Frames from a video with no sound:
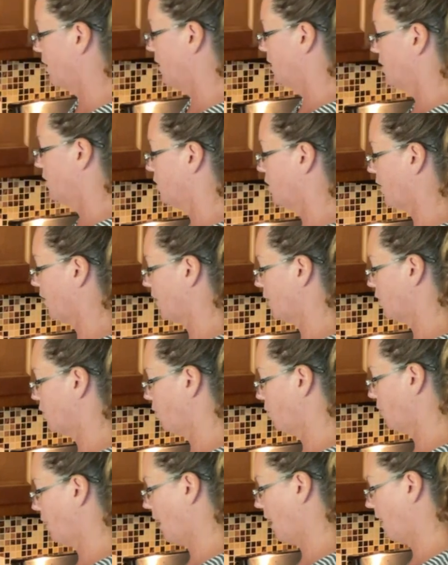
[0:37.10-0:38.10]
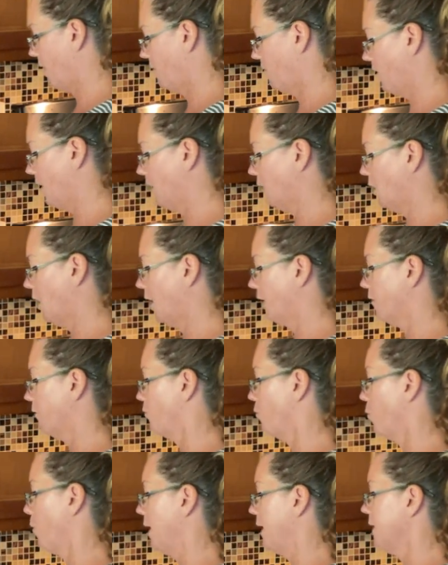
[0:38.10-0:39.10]
so that you don't have a lot
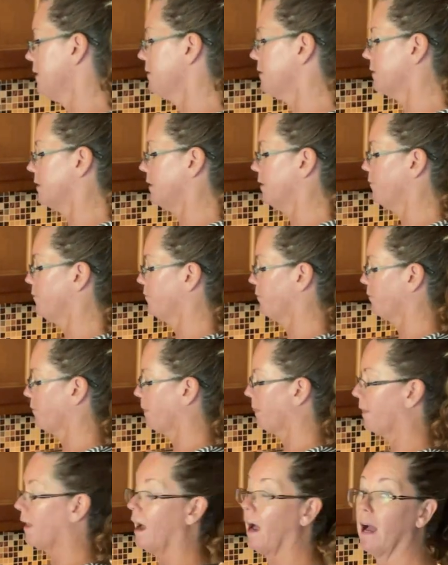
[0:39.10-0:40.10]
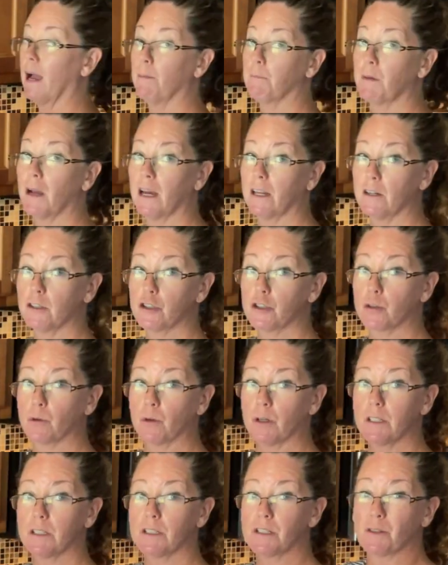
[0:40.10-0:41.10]
of waste. I'm kind of
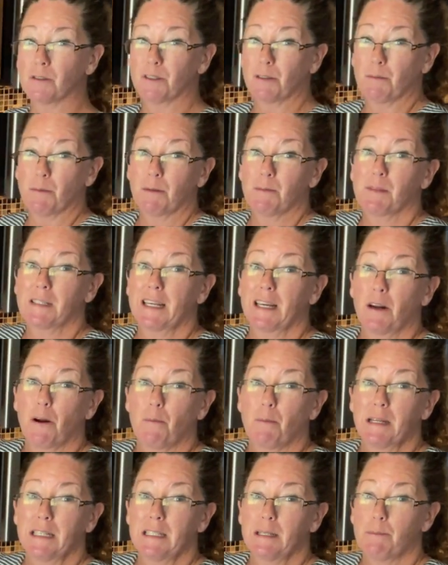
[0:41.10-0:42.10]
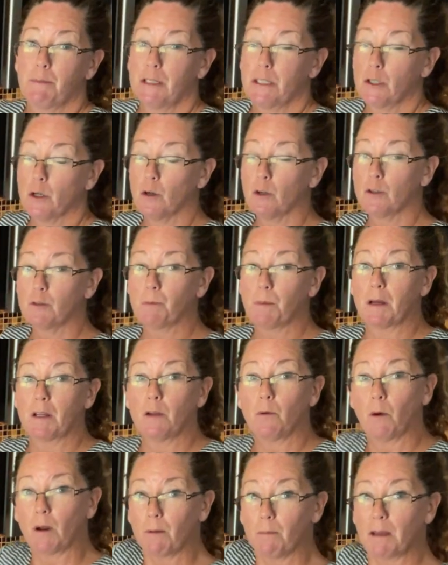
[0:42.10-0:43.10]
short, so sometimes I get on my tippy toes, but
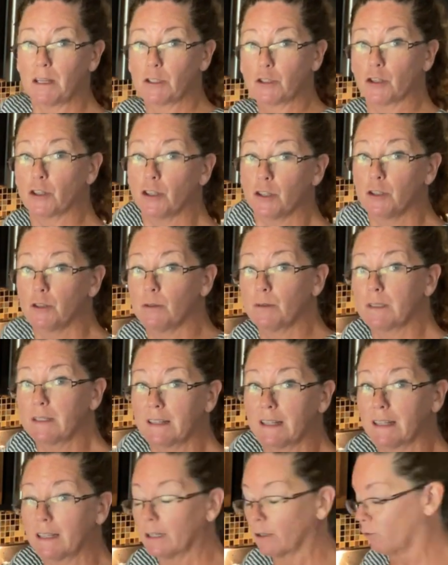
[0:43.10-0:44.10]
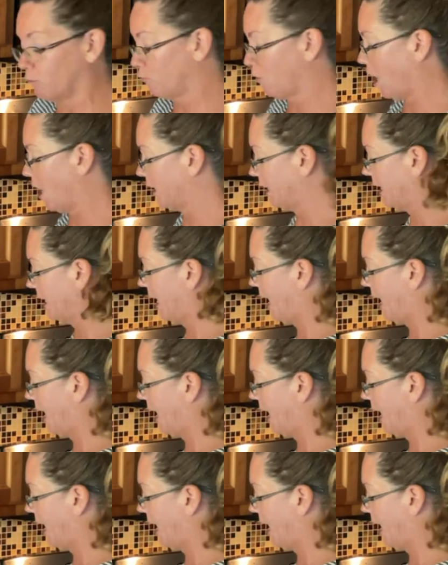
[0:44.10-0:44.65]
you want to make sure you're using the little rocking